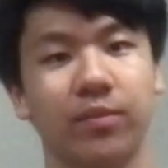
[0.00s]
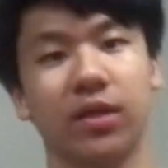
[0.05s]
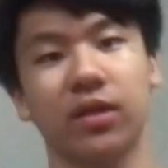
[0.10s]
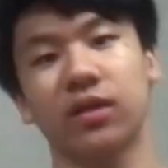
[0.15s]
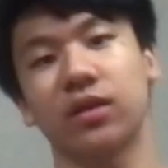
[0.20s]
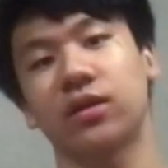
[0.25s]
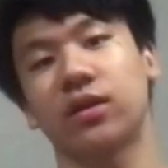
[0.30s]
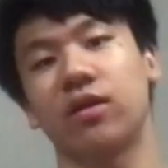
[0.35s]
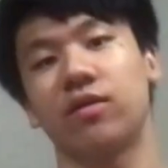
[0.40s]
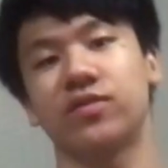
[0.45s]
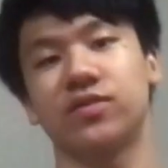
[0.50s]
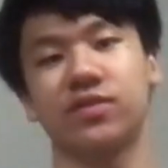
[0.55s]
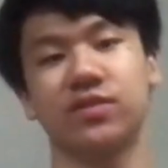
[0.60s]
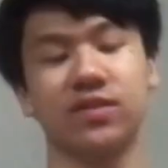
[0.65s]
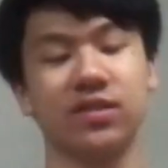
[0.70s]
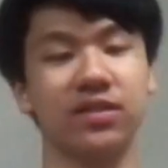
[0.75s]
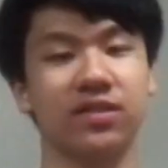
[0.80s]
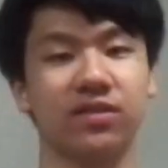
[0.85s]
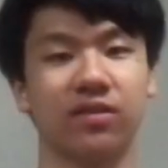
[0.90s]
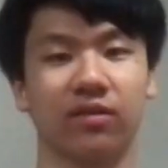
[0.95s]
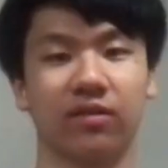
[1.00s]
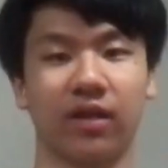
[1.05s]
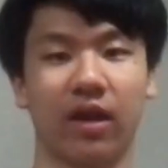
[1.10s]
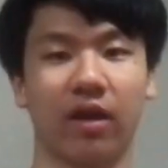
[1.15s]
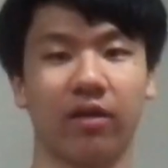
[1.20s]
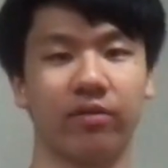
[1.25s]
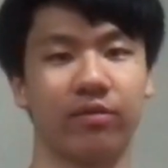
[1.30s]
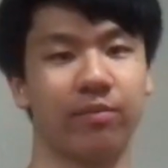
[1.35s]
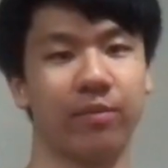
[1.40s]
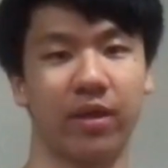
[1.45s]
not gonna go into detail on
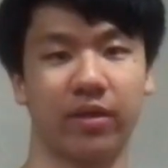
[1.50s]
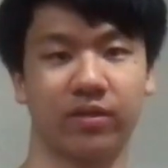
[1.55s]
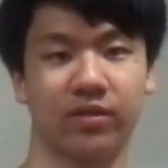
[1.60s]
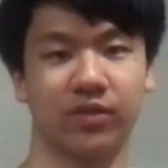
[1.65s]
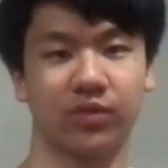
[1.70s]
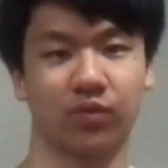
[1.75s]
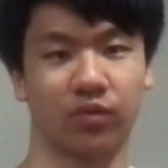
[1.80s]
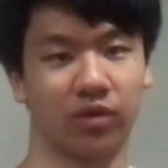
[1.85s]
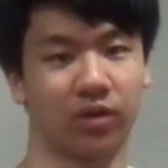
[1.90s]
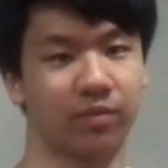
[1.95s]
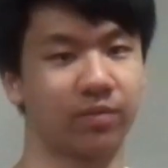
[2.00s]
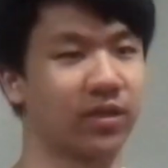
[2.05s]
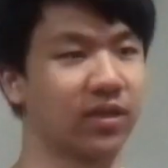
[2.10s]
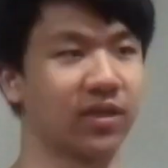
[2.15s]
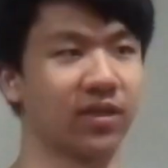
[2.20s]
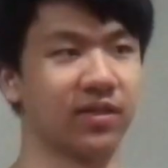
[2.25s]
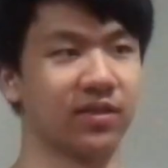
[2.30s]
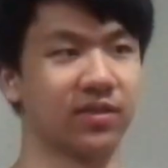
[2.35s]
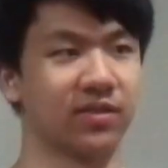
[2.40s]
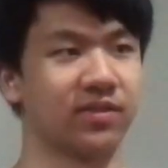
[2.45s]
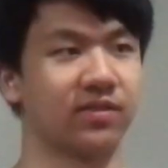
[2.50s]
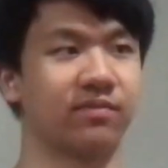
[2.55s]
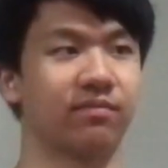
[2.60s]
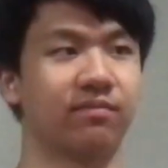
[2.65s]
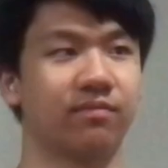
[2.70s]
how the methods work because